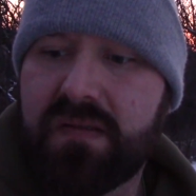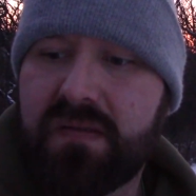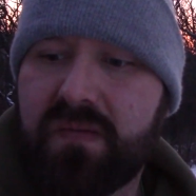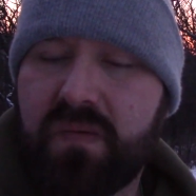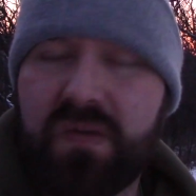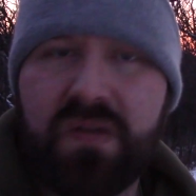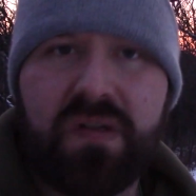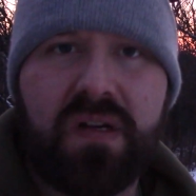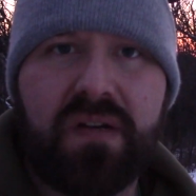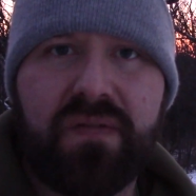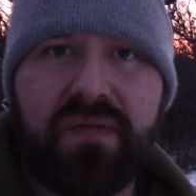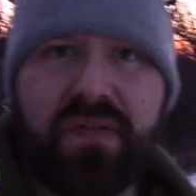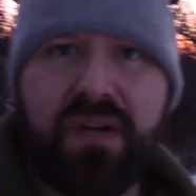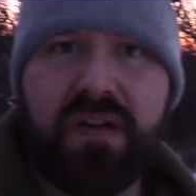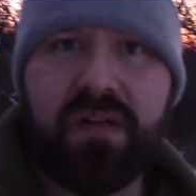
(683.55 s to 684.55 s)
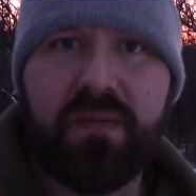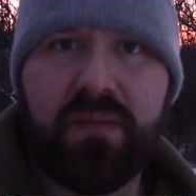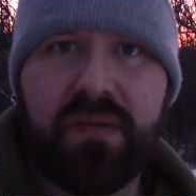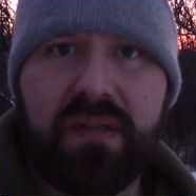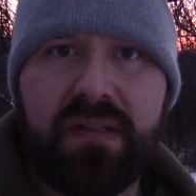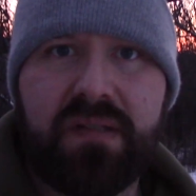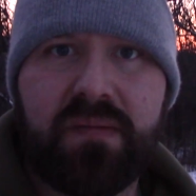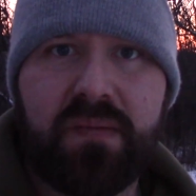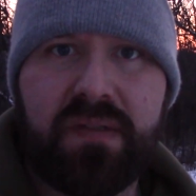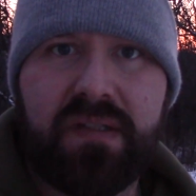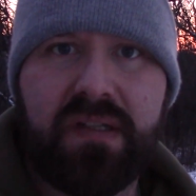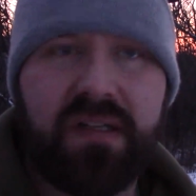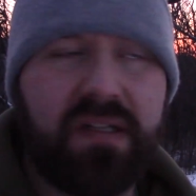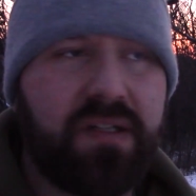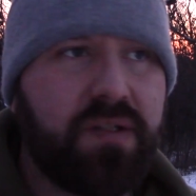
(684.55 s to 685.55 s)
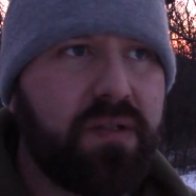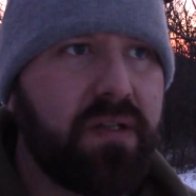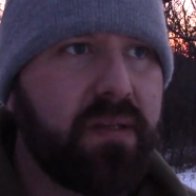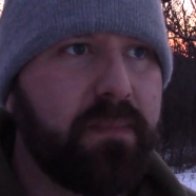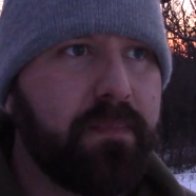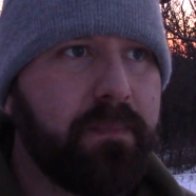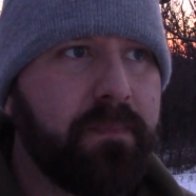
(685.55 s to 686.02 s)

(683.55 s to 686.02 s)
When you cut firewood when you're on a trip,